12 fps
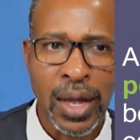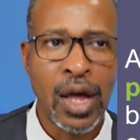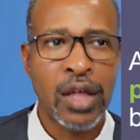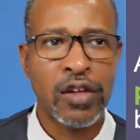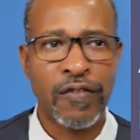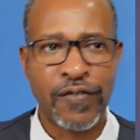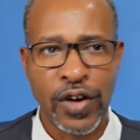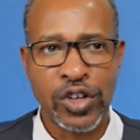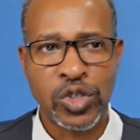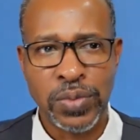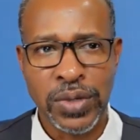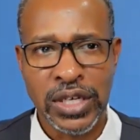the first
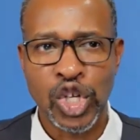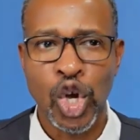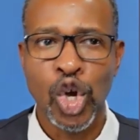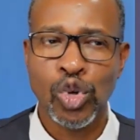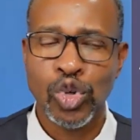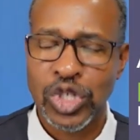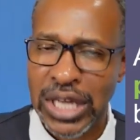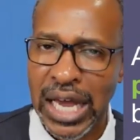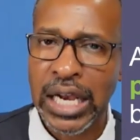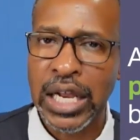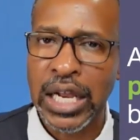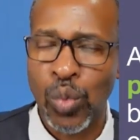beast whose
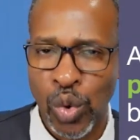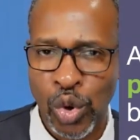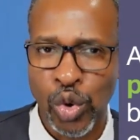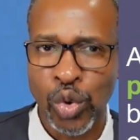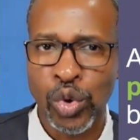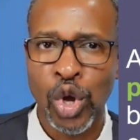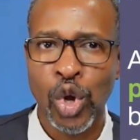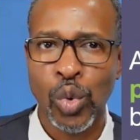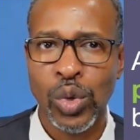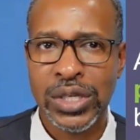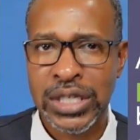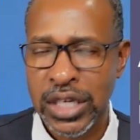deadly wound
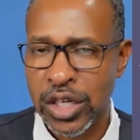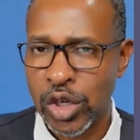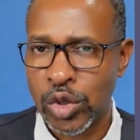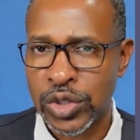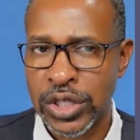was healed.